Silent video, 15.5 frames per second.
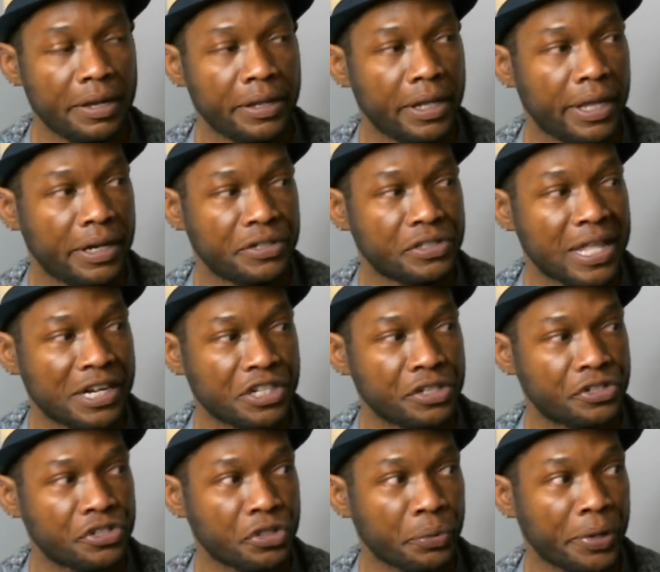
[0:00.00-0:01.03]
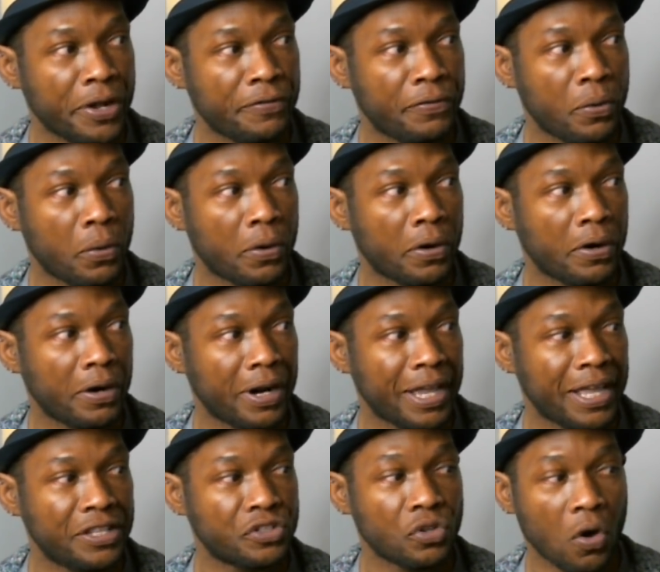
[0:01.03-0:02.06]
And it's not just 3 or 4.
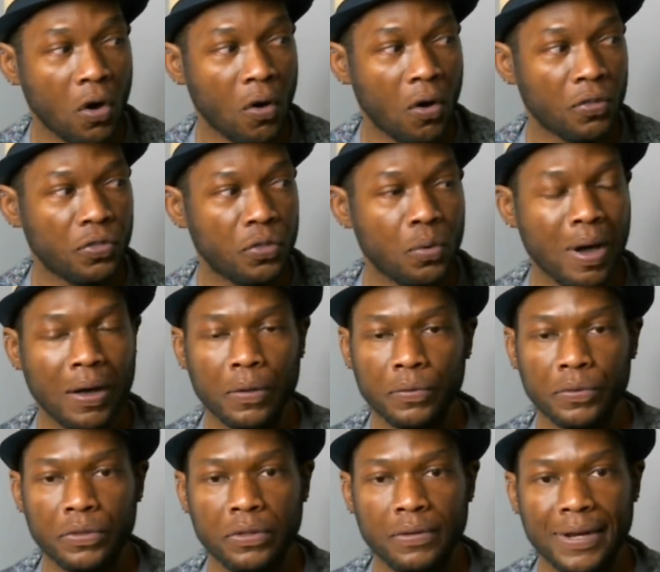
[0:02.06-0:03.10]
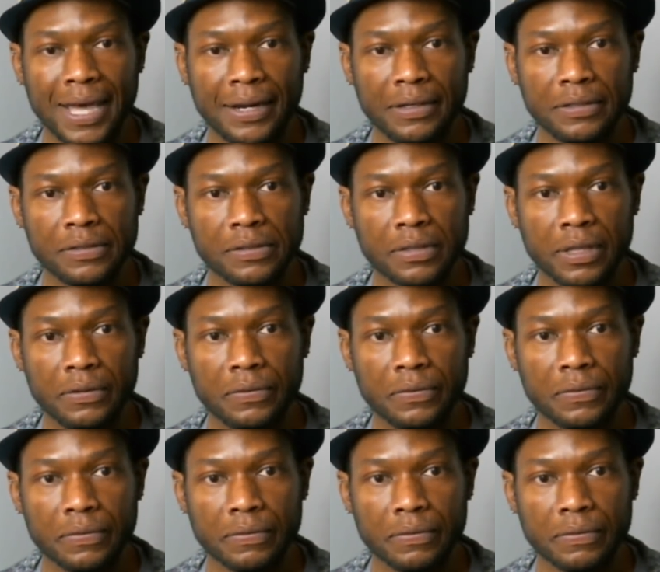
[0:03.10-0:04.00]
It's all throughout the United States.